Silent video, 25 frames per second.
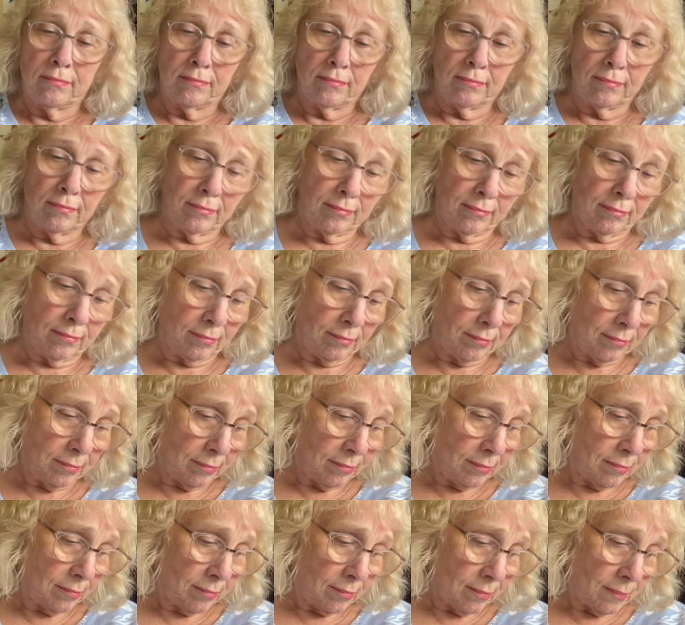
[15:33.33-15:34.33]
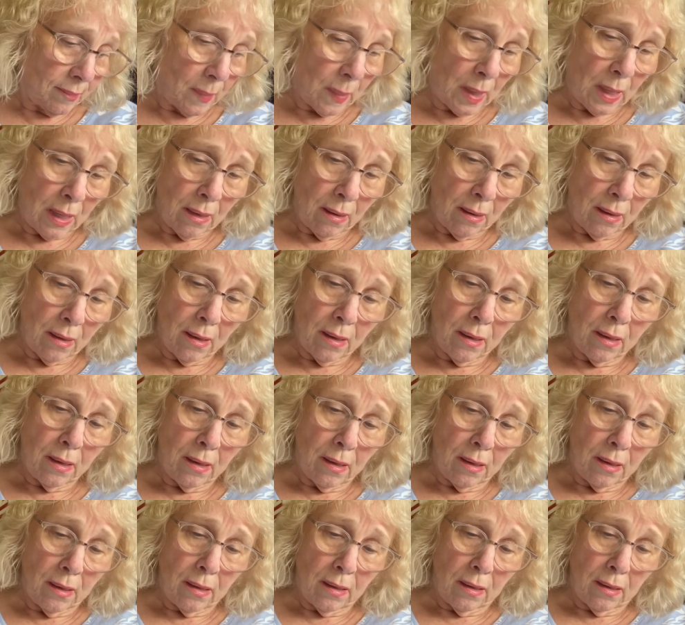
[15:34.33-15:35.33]

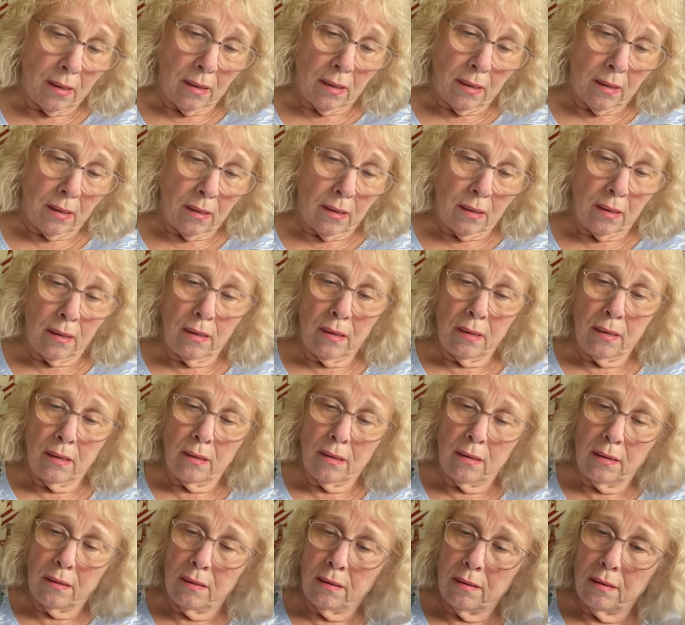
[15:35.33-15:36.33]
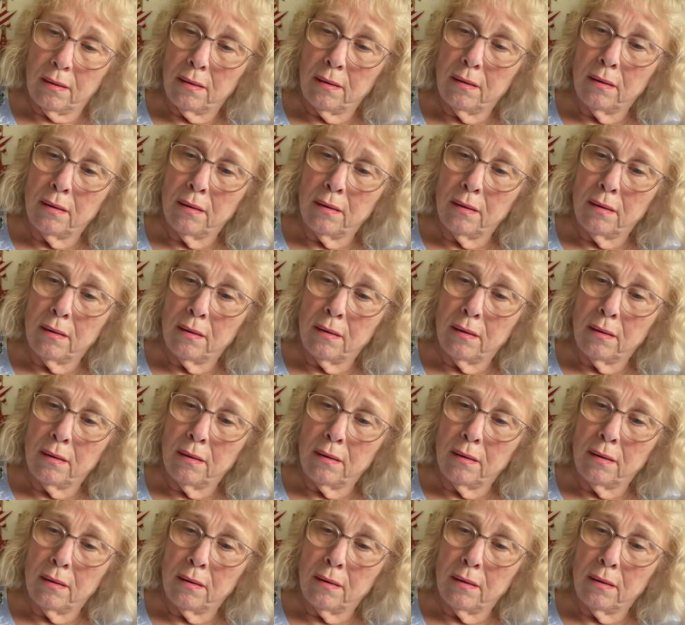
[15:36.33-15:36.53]
(no one is talking)